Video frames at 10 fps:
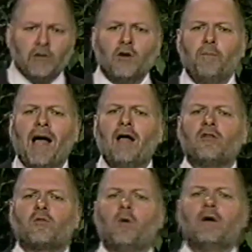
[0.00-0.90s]
Your
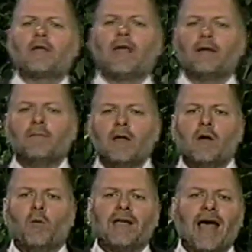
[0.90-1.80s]
bowel's working.
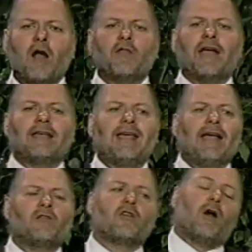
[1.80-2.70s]
We got all that
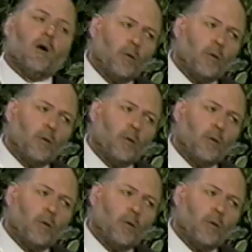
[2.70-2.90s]
cancer.